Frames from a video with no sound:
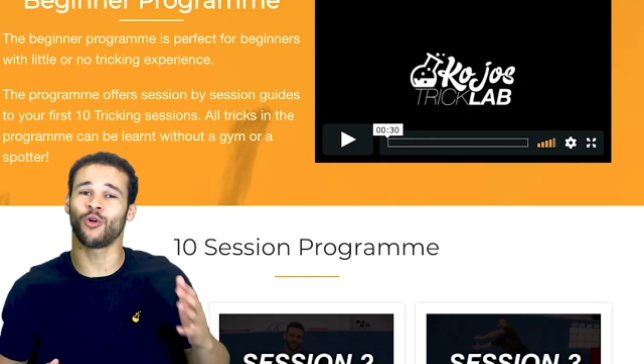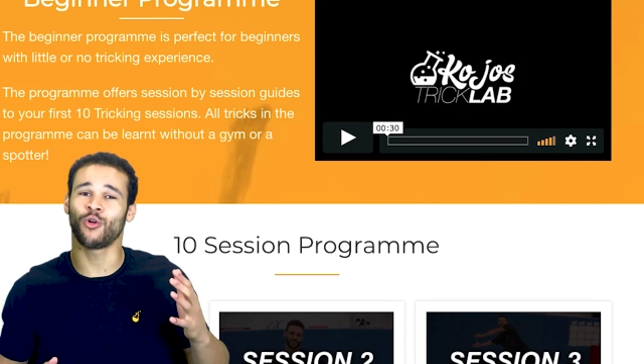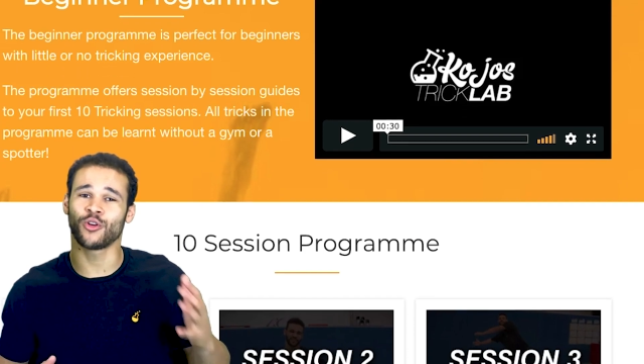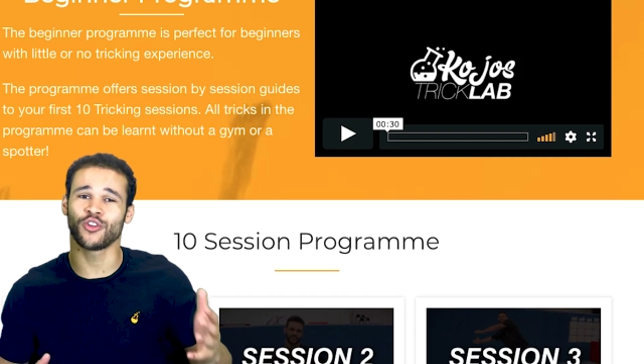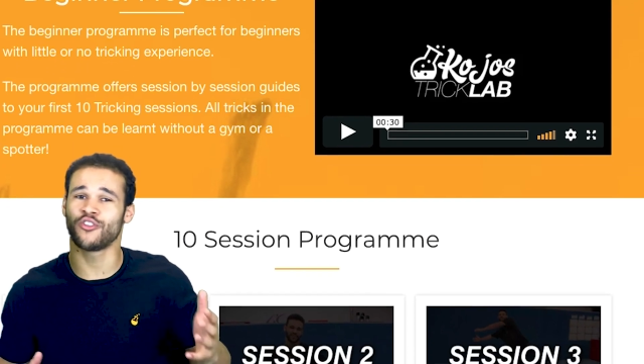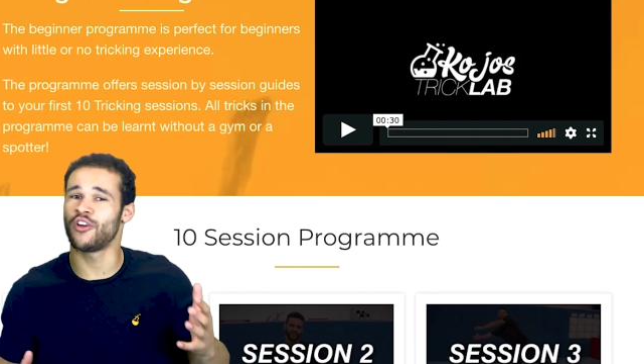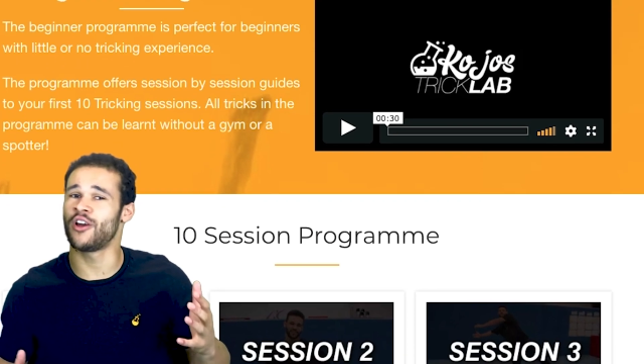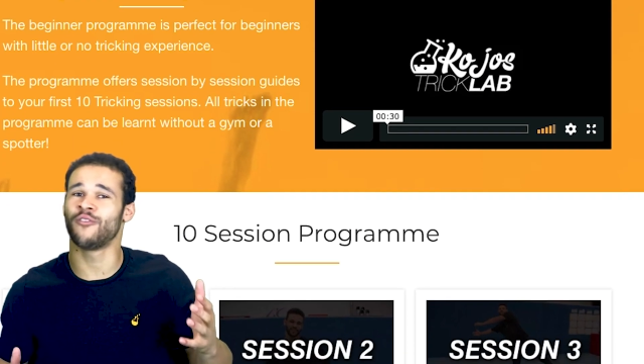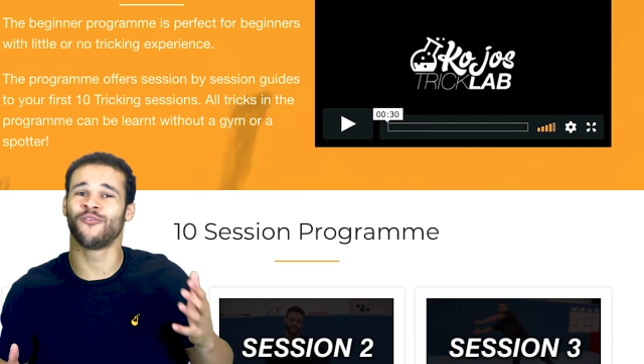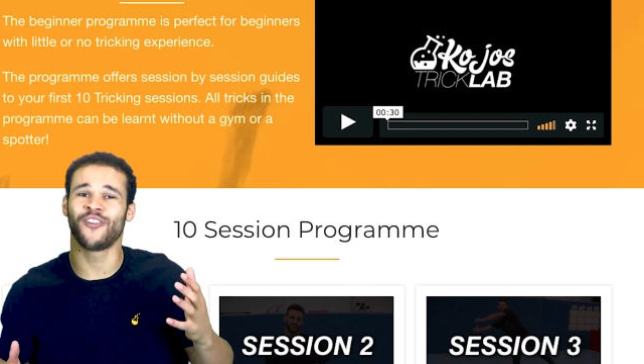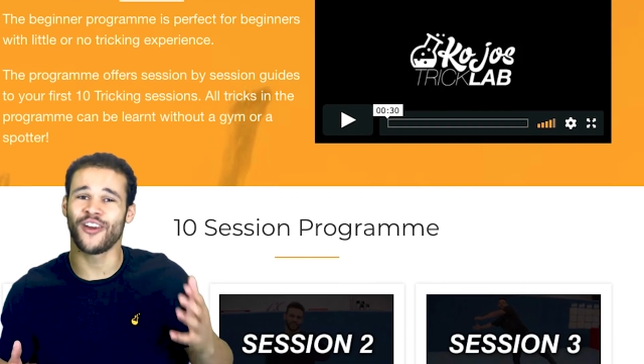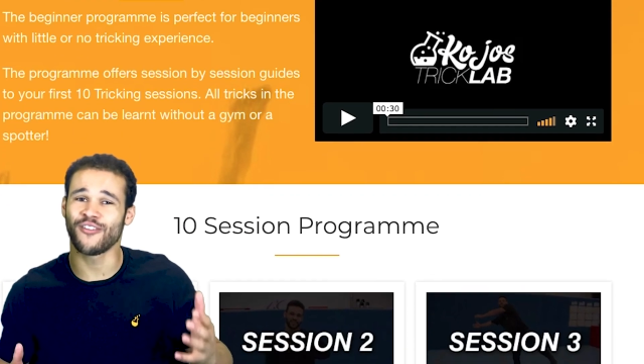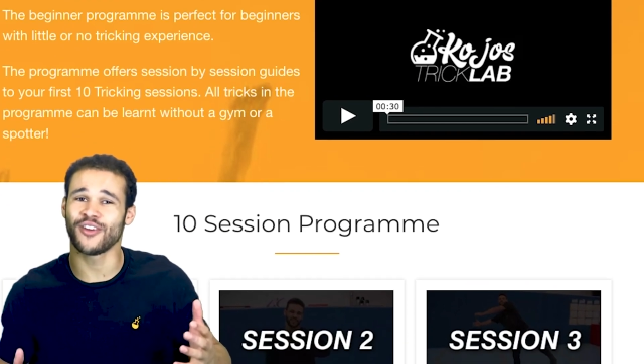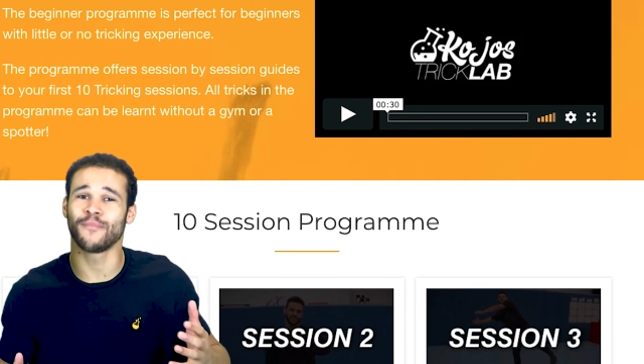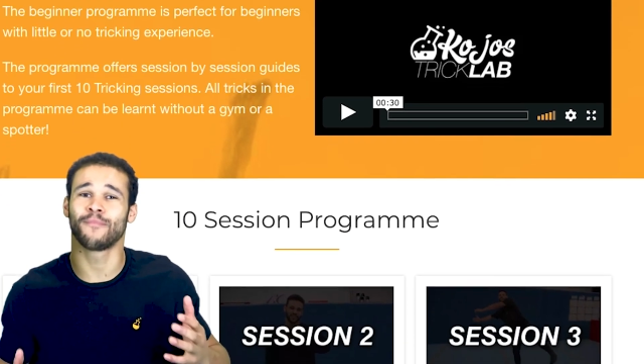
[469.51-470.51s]
or you're at a
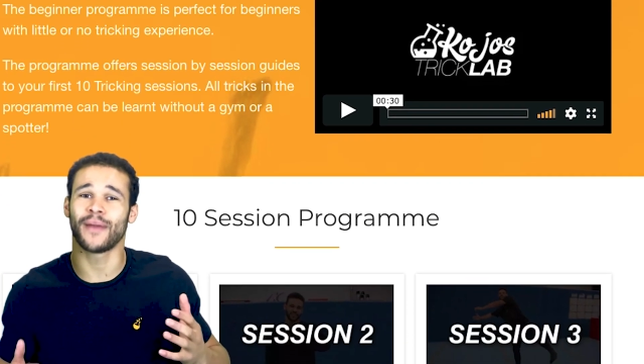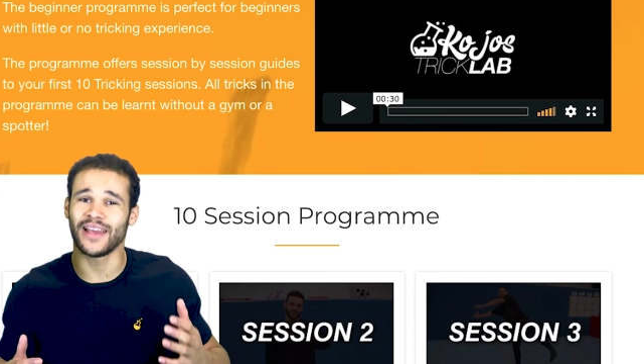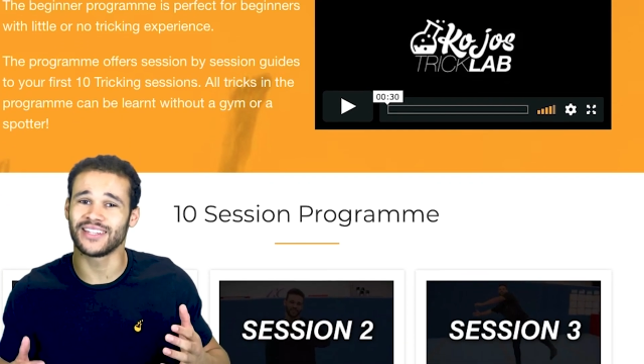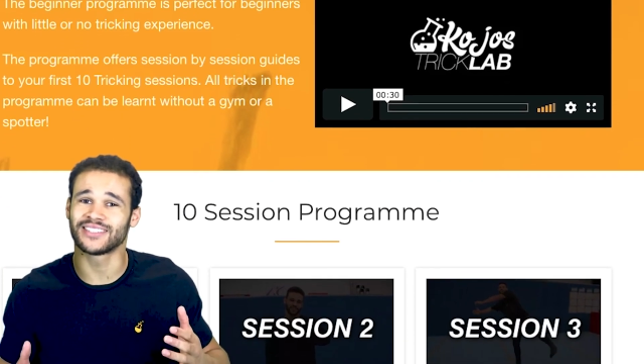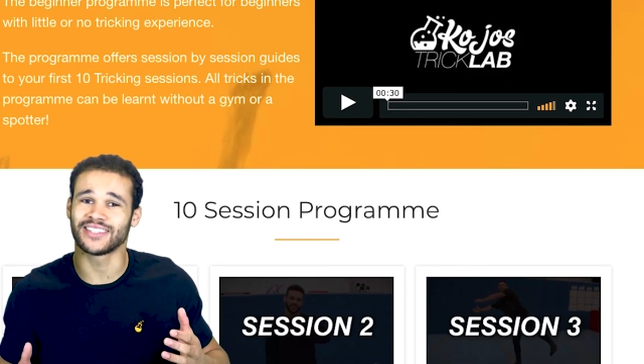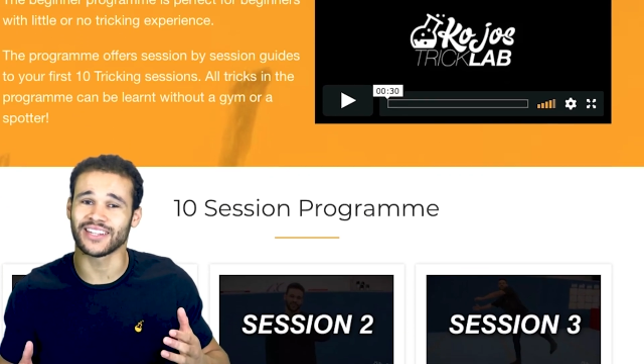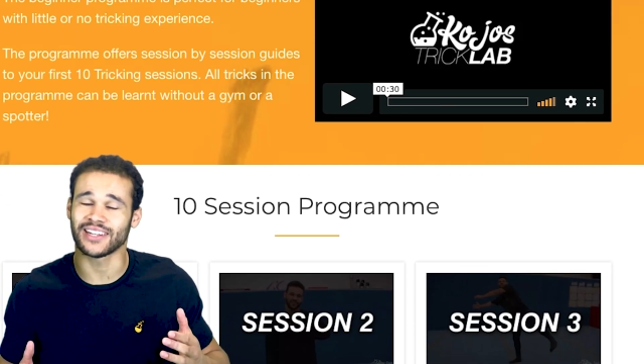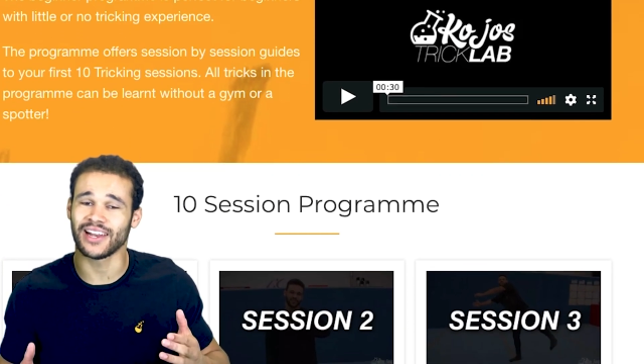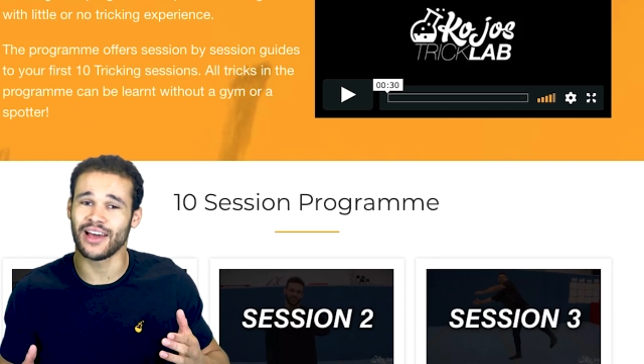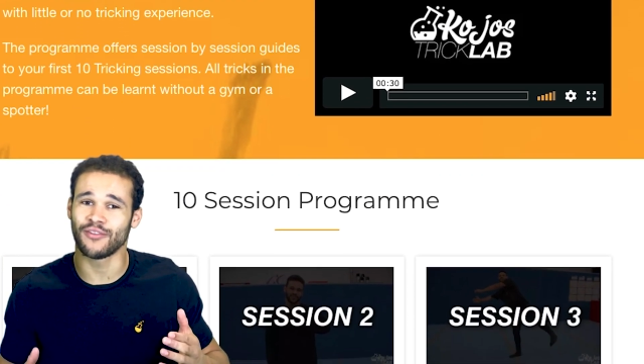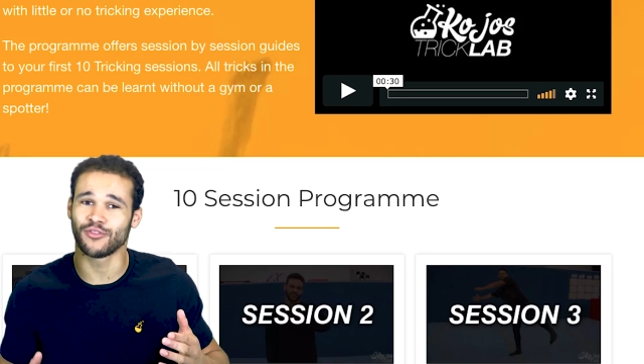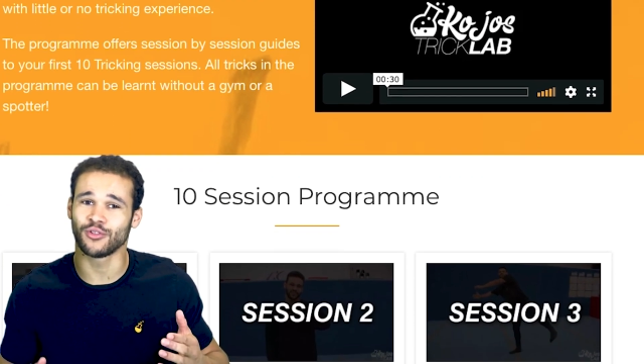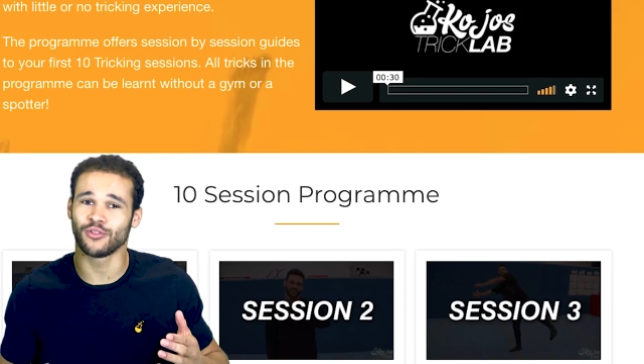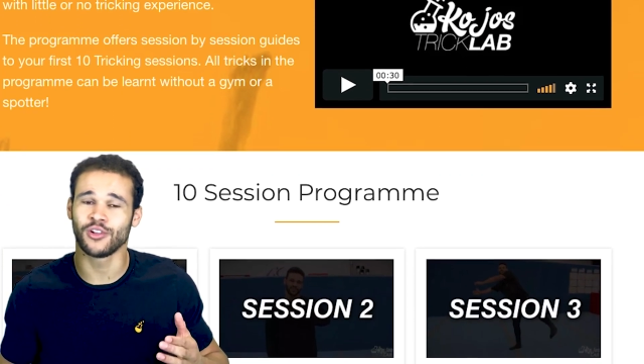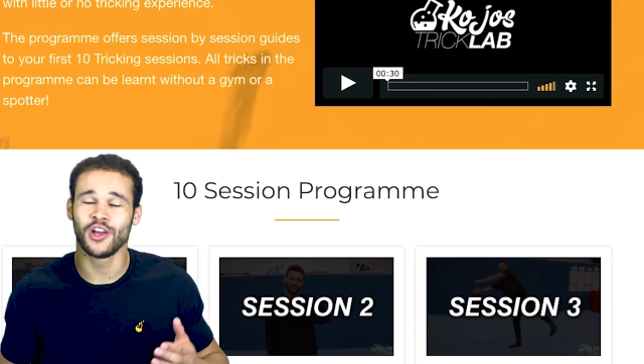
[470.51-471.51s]
very basic
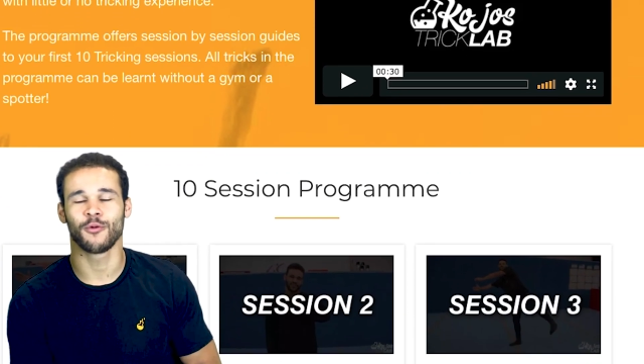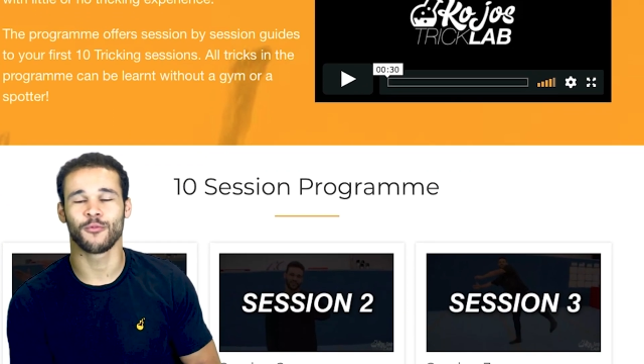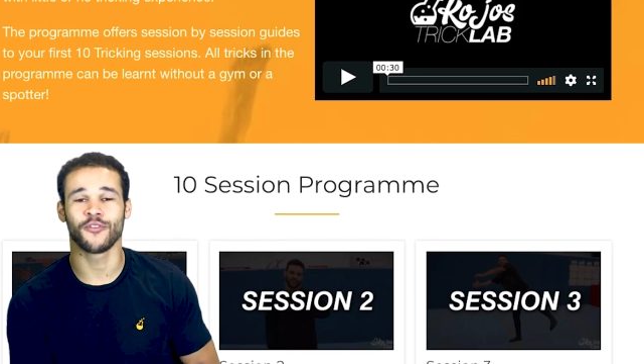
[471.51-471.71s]
level,